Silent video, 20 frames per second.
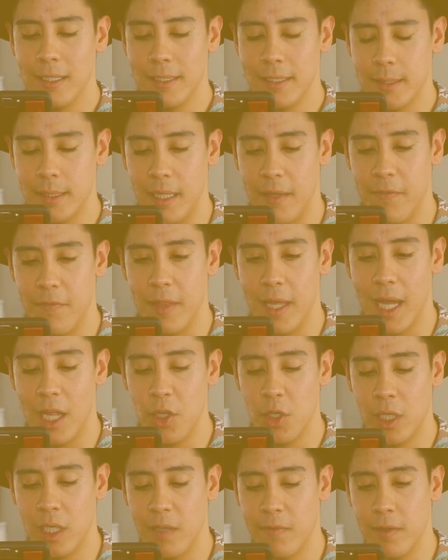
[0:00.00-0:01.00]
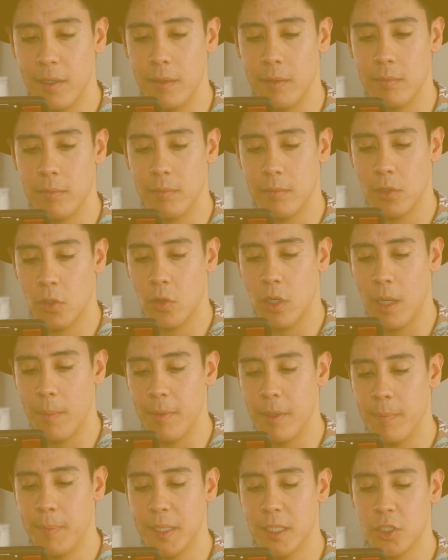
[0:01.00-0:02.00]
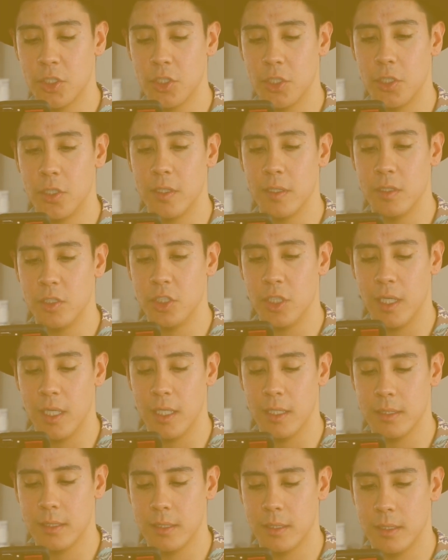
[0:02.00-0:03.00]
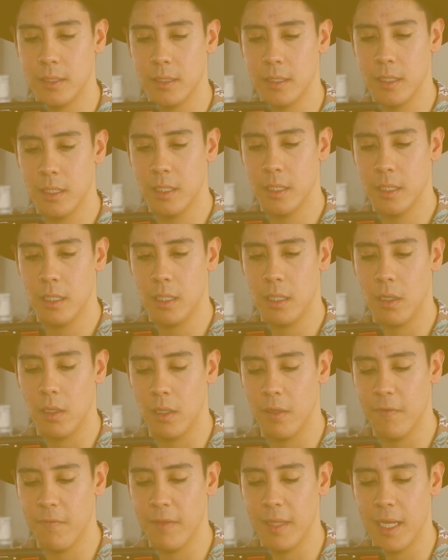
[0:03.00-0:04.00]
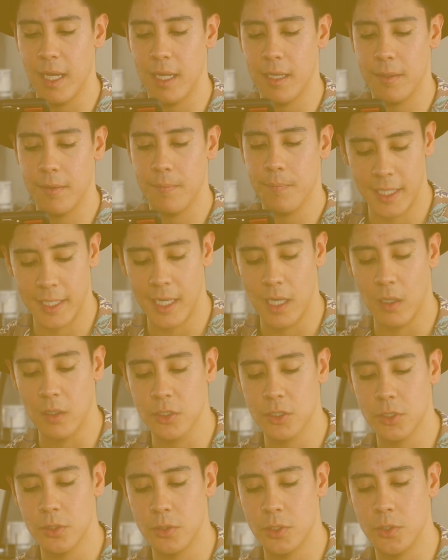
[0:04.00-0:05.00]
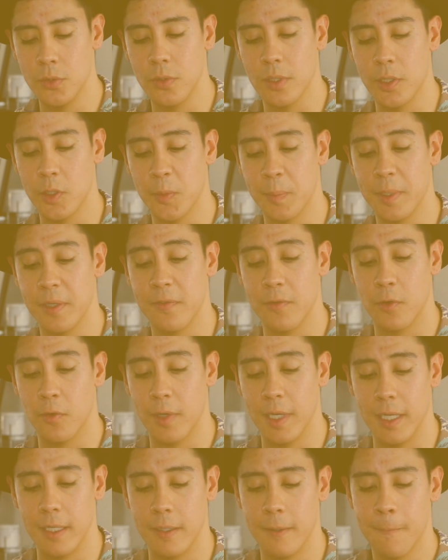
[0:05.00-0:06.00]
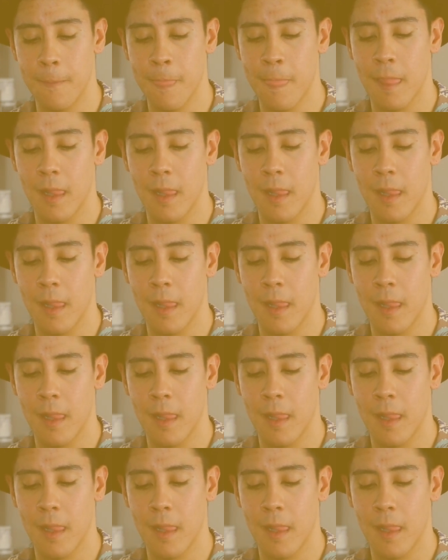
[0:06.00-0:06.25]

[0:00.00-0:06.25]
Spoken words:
Save that. You can even crop your picture, adjust, all of that. And I also do a little bit of grain.